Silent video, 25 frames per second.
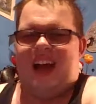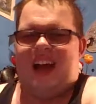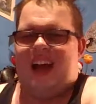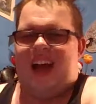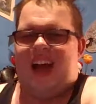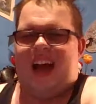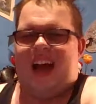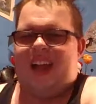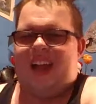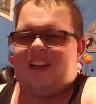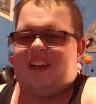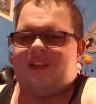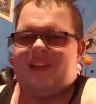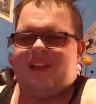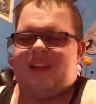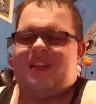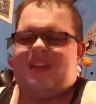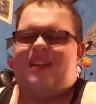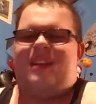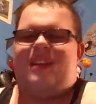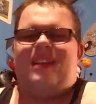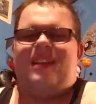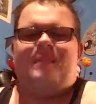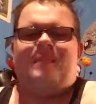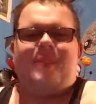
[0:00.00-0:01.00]
I don't think,
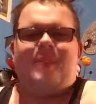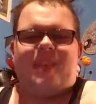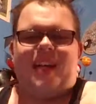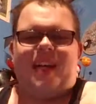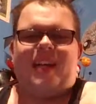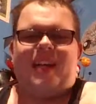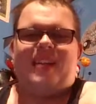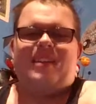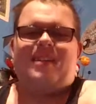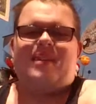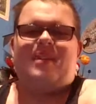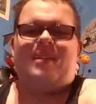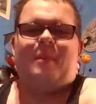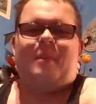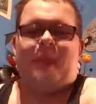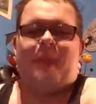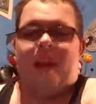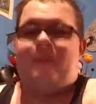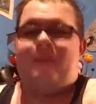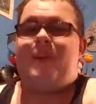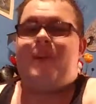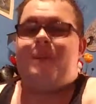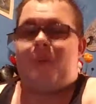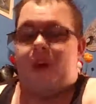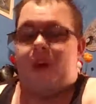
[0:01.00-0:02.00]
besides the main
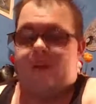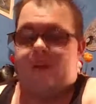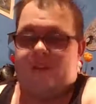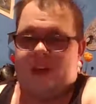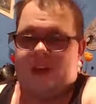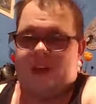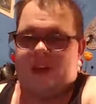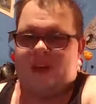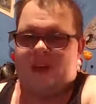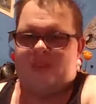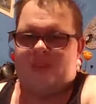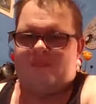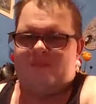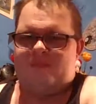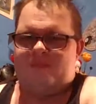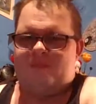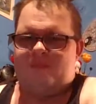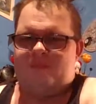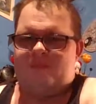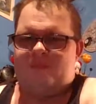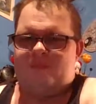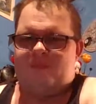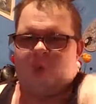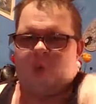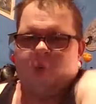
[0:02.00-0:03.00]
event Mafia,
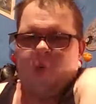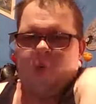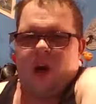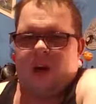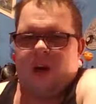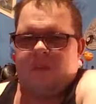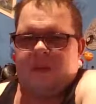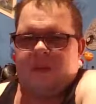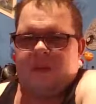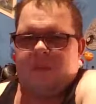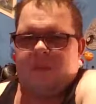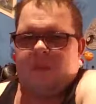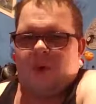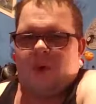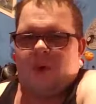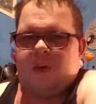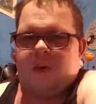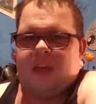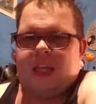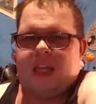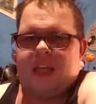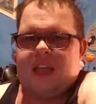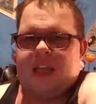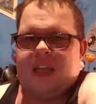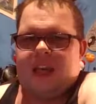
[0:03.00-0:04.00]
what else did Booker
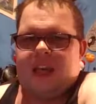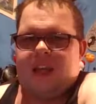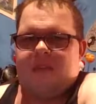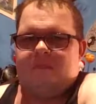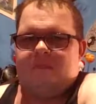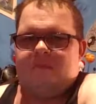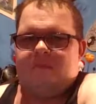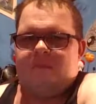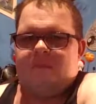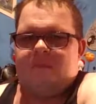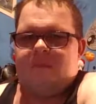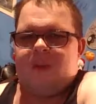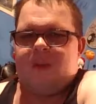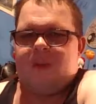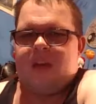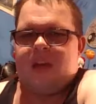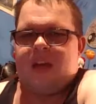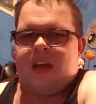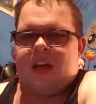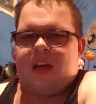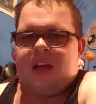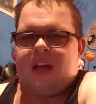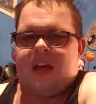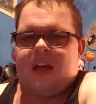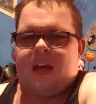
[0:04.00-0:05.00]
T did?
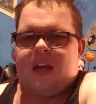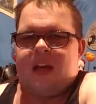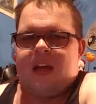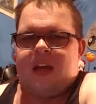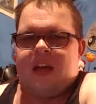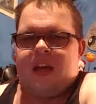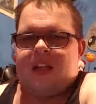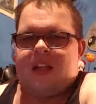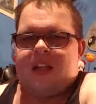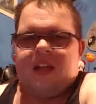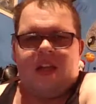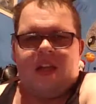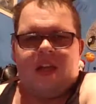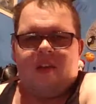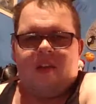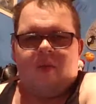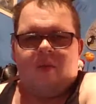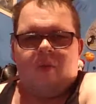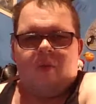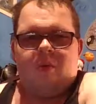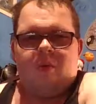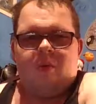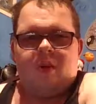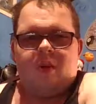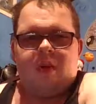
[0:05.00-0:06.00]
Didn't get a
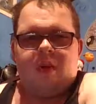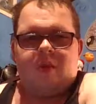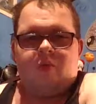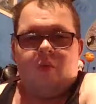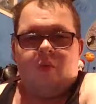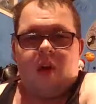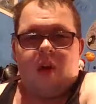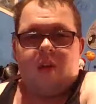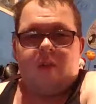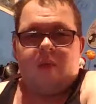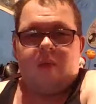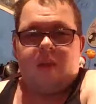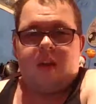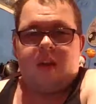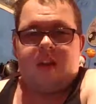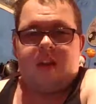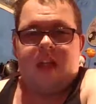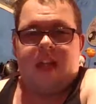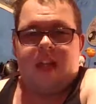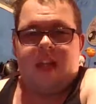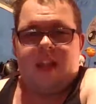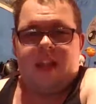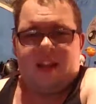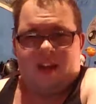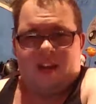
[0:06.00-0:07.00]
run with the
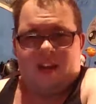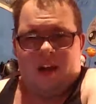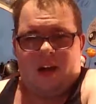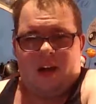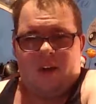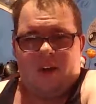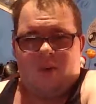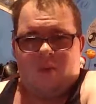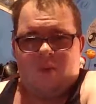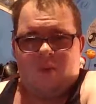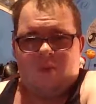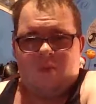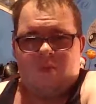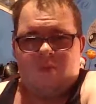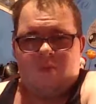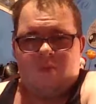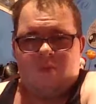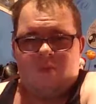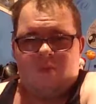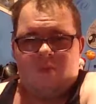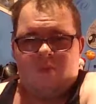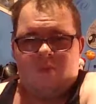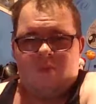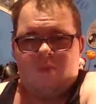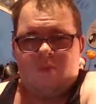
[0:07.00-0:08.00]
TNA title
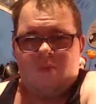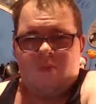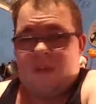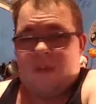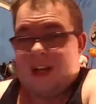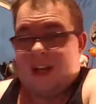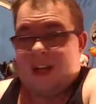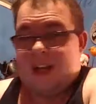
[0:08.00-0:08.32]
by